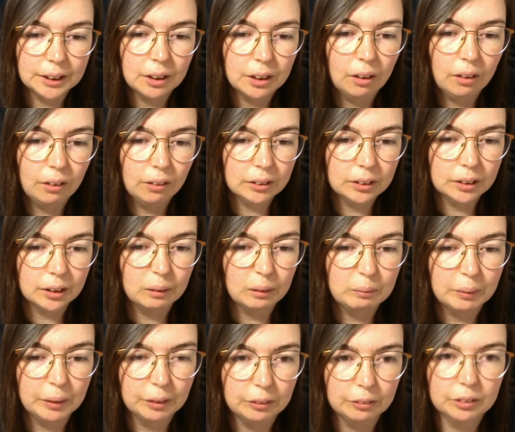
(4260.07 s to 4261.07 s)
a lot
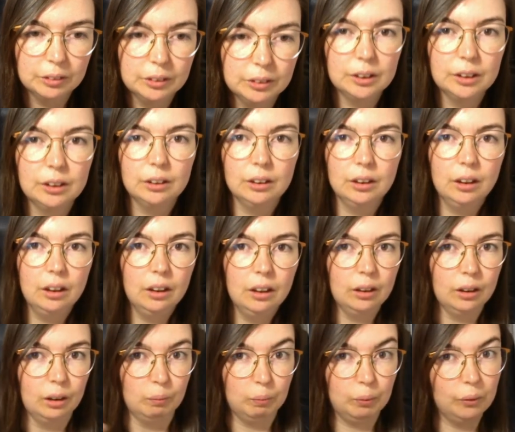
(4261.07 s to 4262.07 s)
about
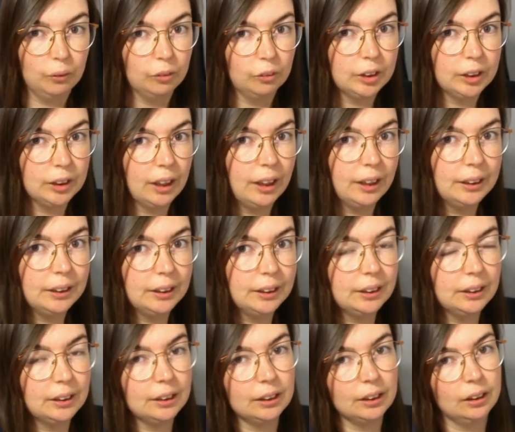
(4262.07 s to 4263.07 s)
the
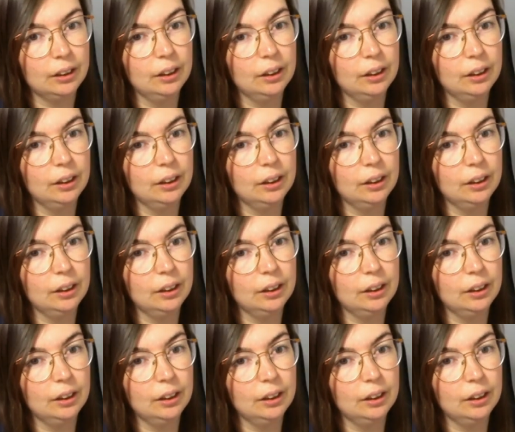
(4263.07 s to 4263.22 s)
protests